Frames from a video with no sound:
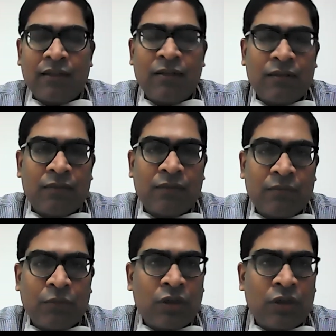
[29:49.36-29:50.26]
the
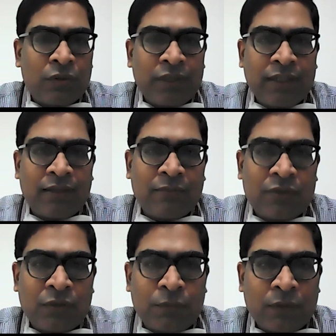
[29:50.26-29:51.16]
ball rolling.
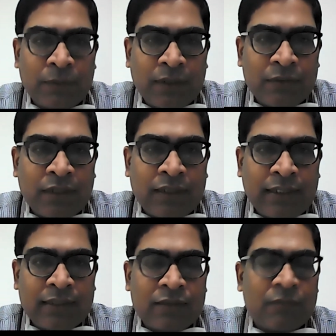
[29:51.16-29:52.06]
So probably we'll take
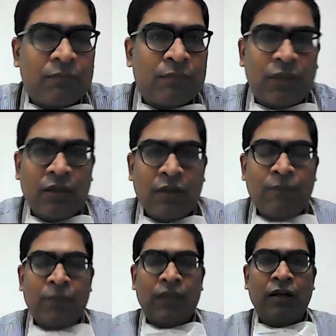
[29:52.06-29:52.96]
some
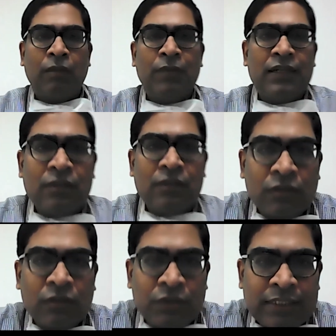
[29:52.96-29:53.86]
comments or
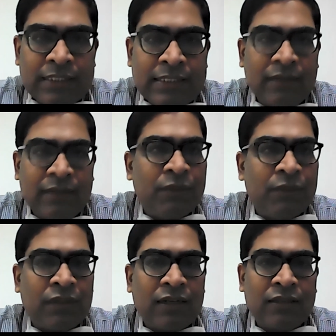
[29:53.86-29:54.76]
questions. Let me
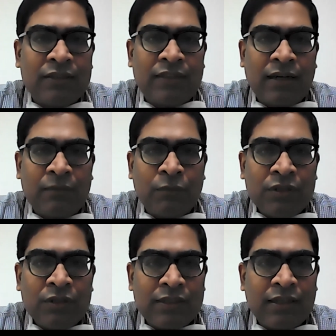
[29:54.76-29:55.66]
look at the chat
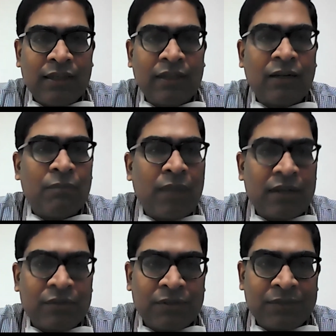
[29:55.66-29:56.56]
box, then I'll come back
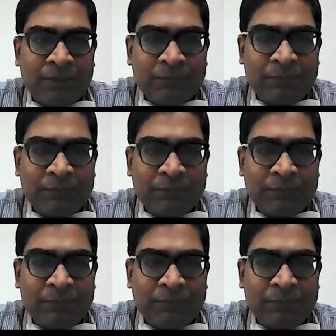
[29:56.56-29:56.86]
to you, sir.